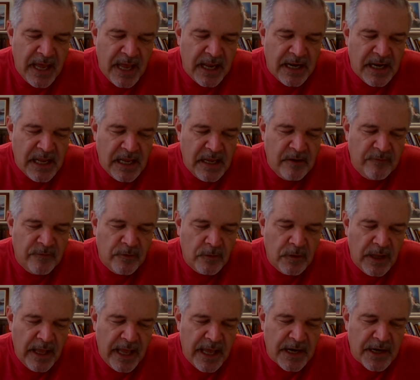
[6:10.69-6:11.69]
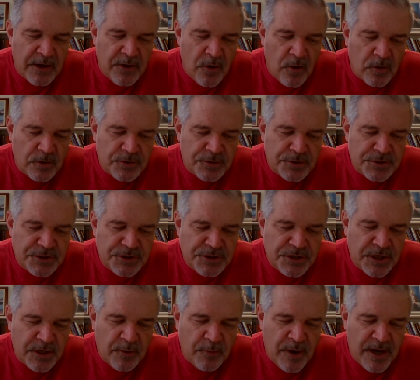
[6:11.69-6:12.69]
"An evil and adulterous
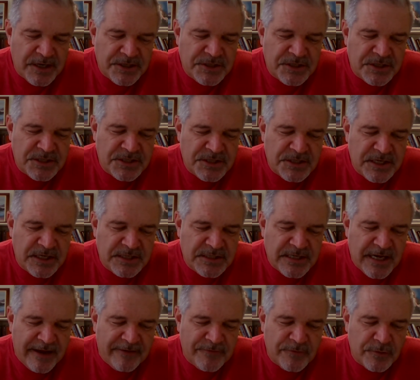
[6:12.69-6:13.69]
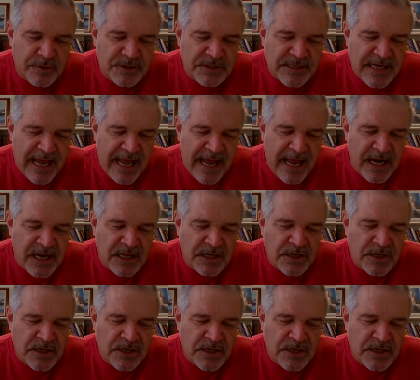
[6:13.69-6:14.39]
generation seeks after a sign,